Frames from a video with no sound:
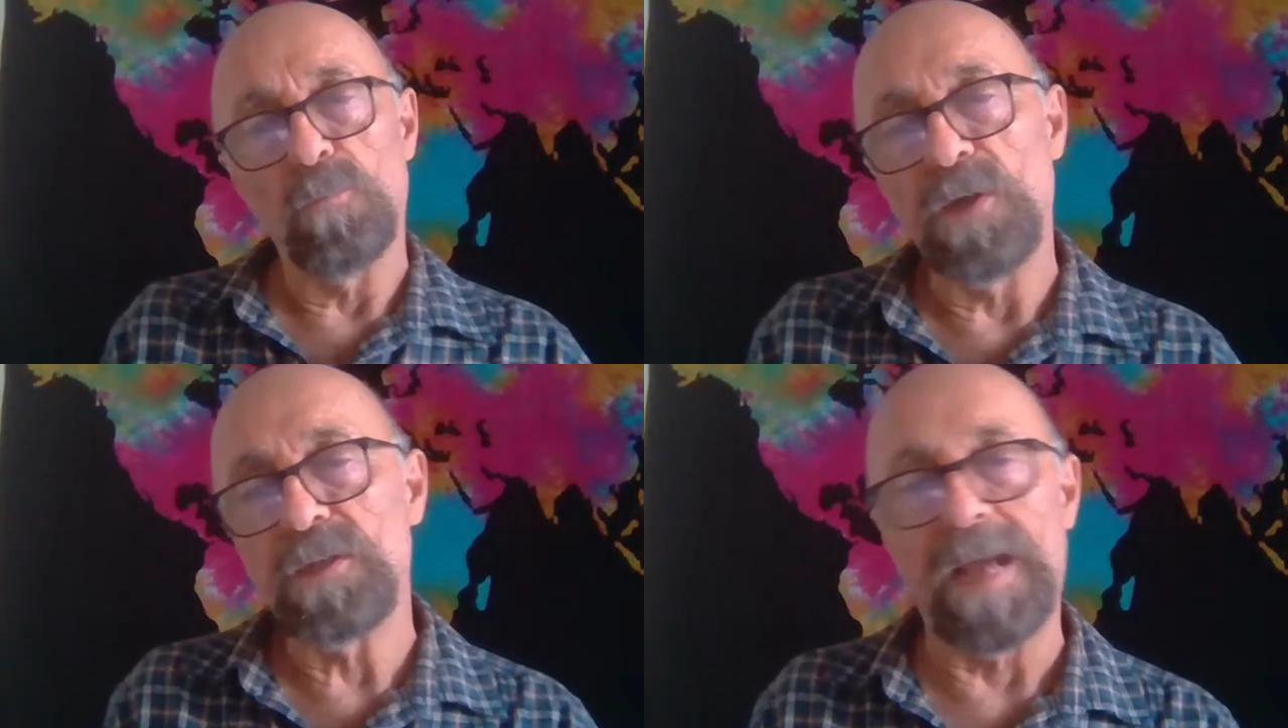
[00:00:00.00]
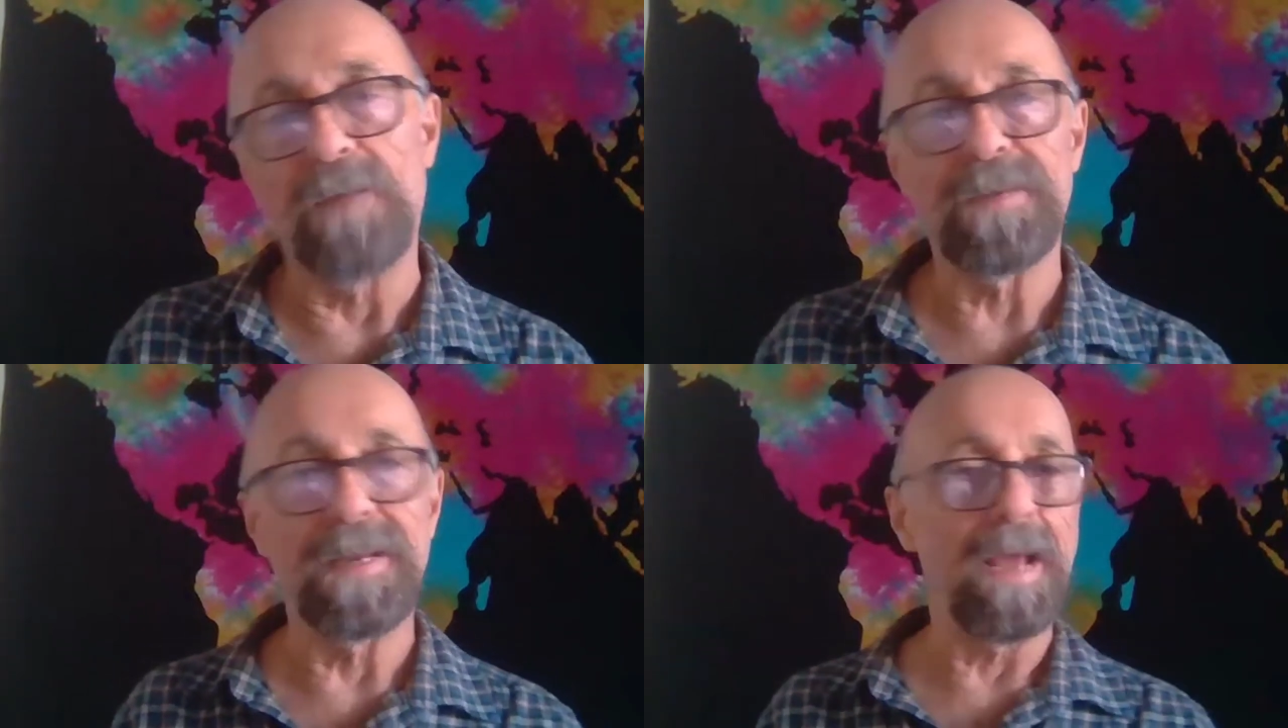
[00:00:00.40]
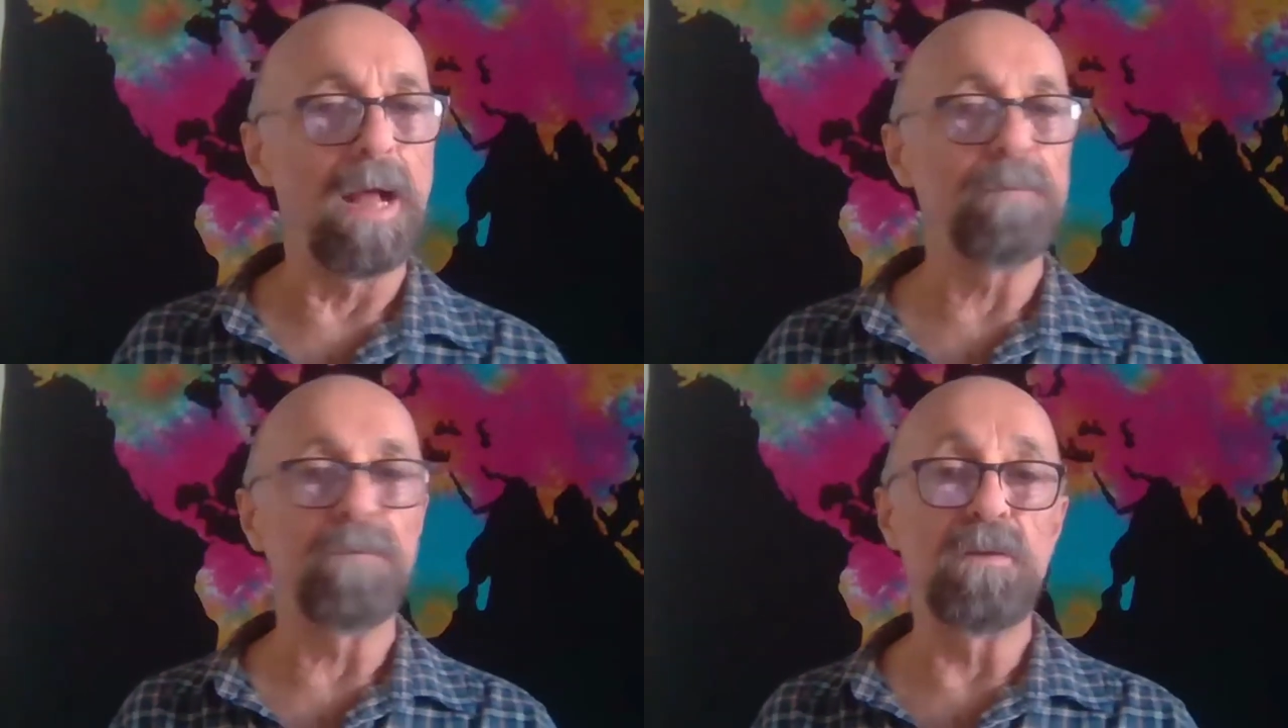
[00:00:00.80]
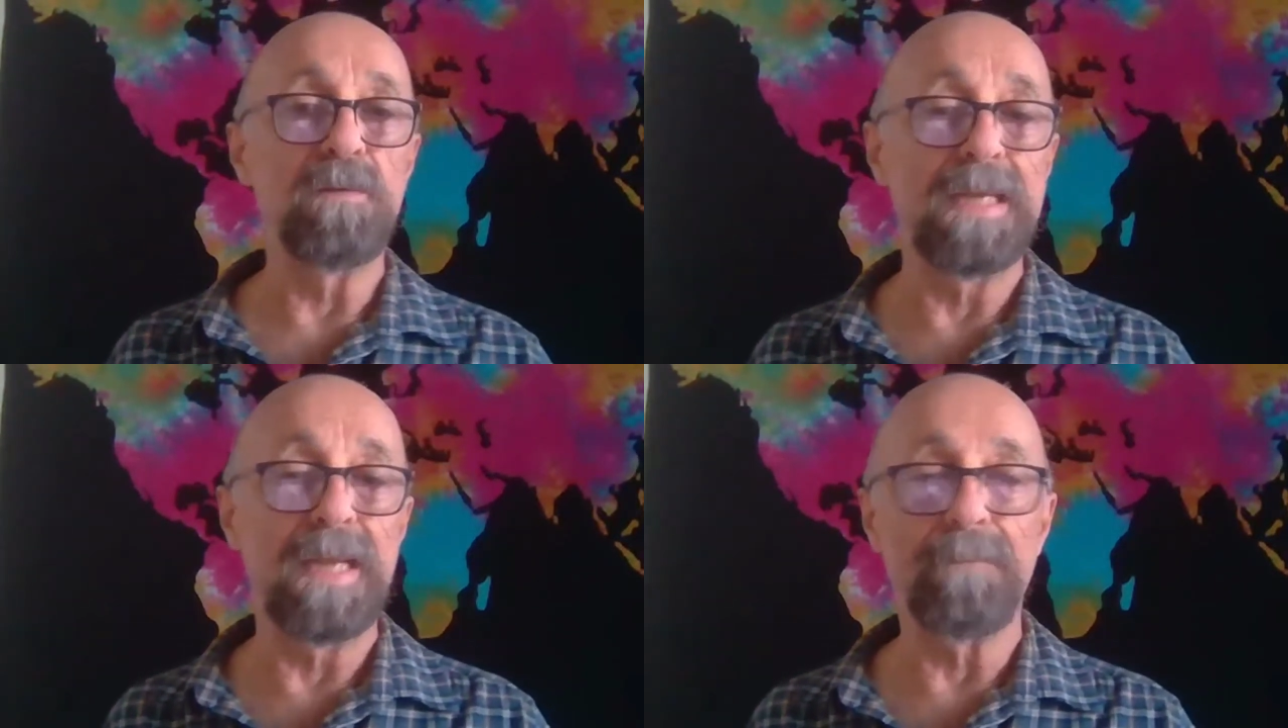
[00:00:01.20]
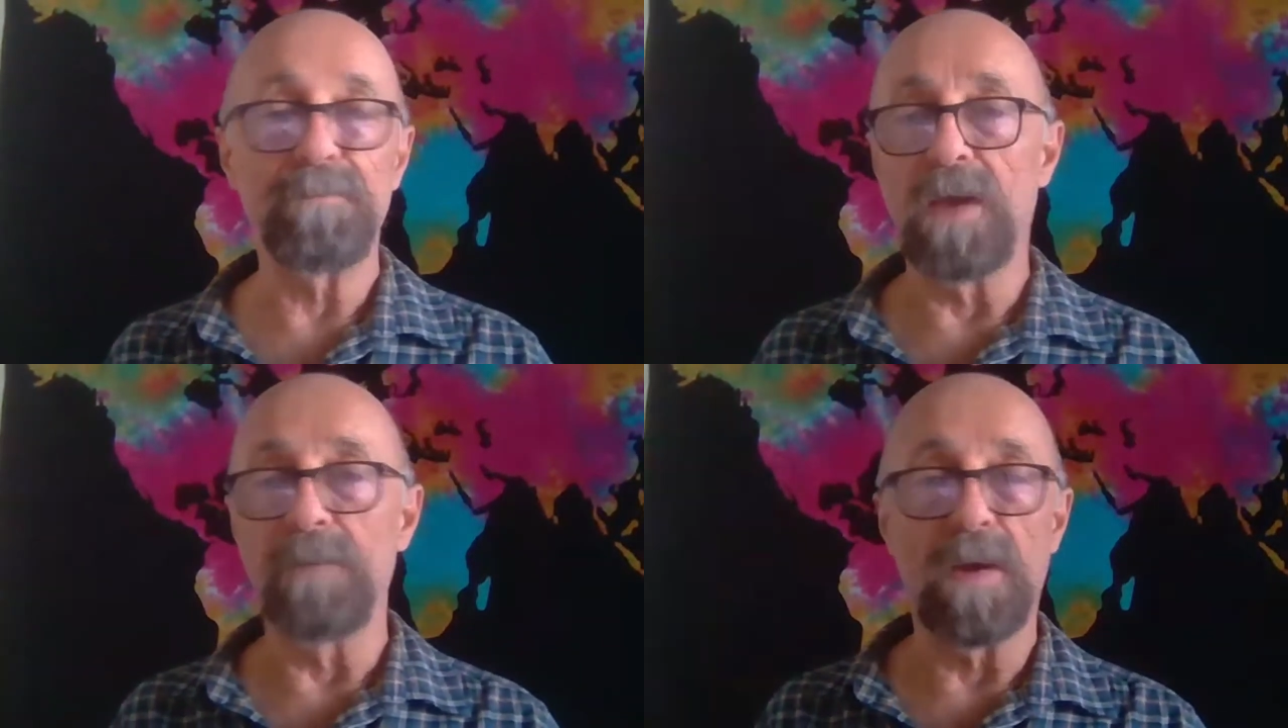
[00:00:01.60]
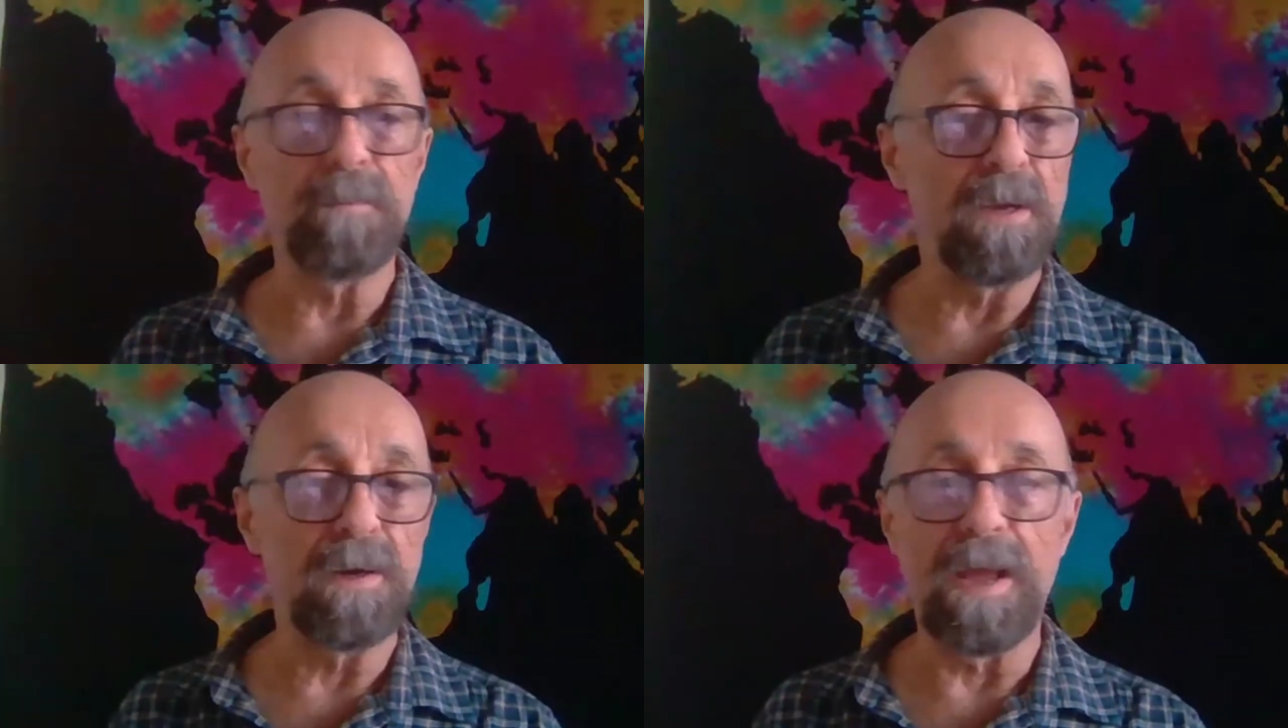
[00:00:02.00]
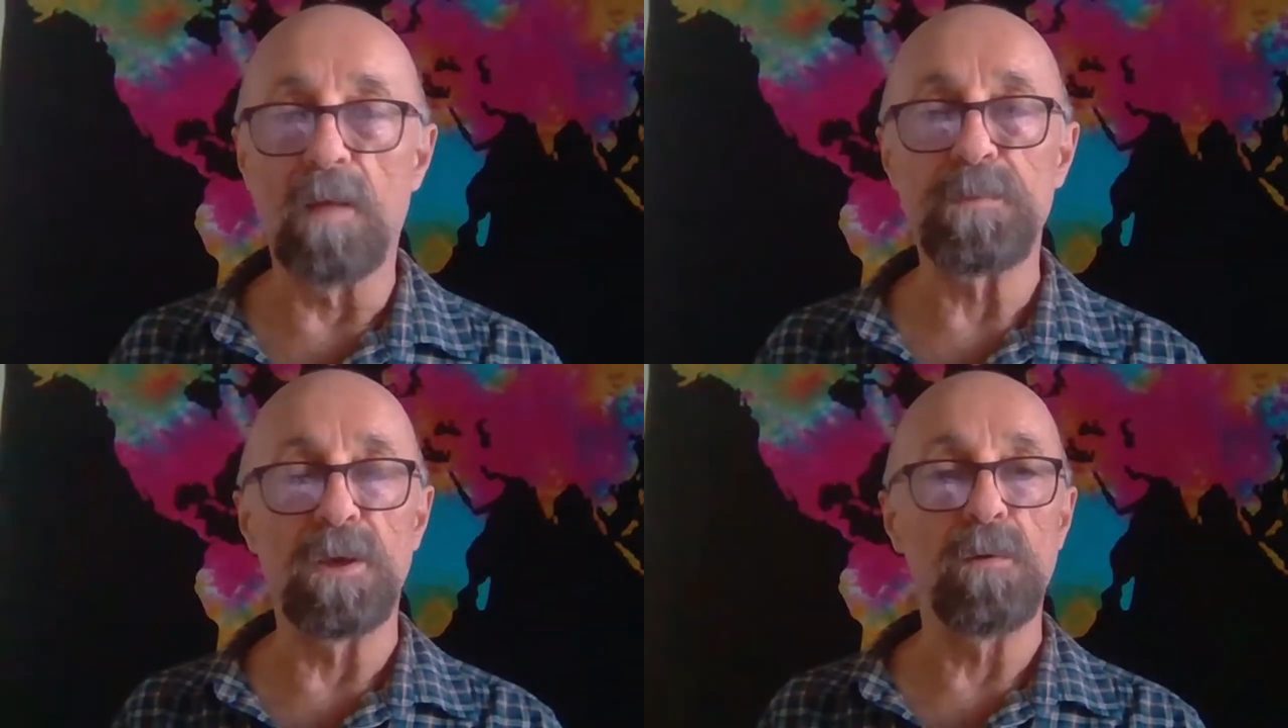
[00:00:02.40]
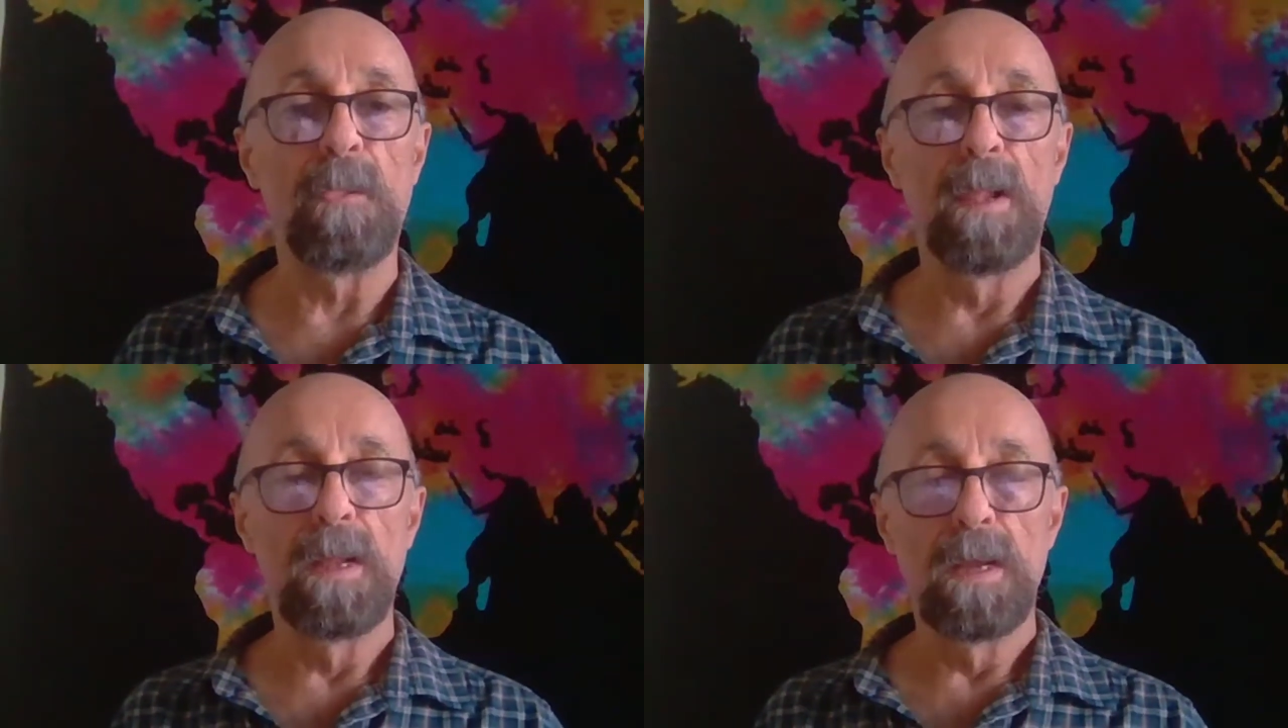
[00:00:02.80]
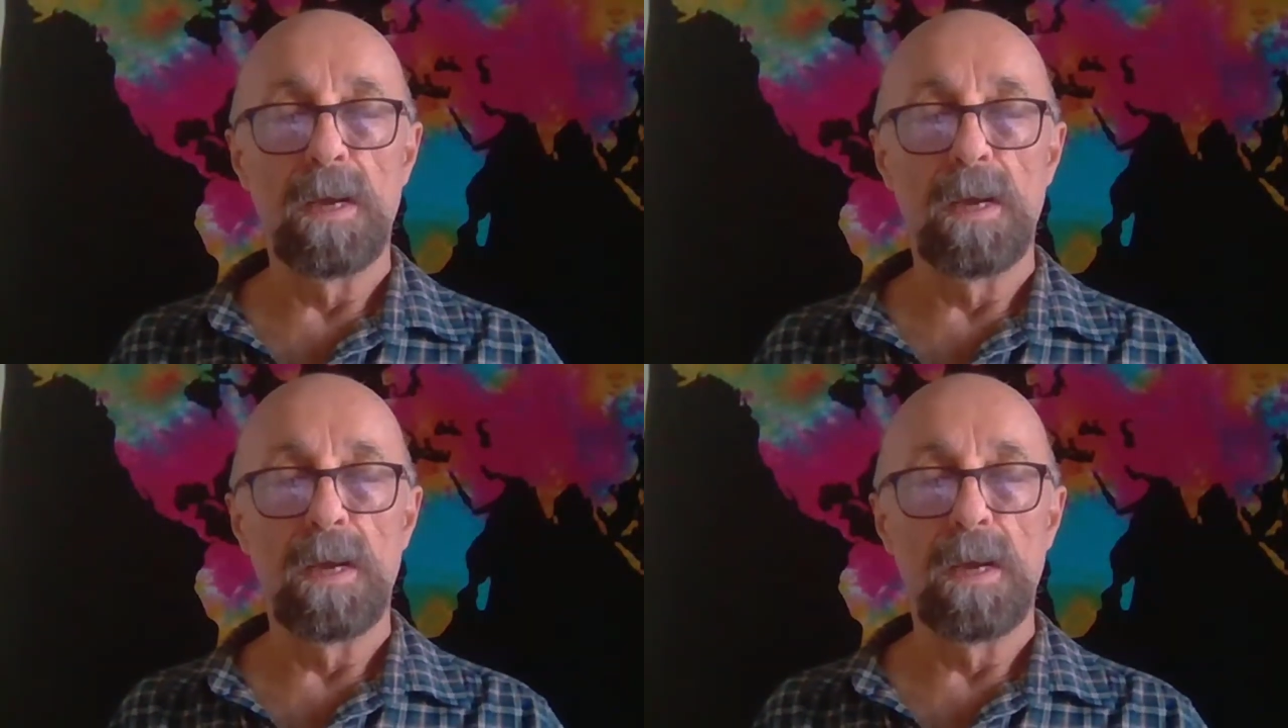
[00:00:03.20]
reach out and get help if you need it. I'm here to help you.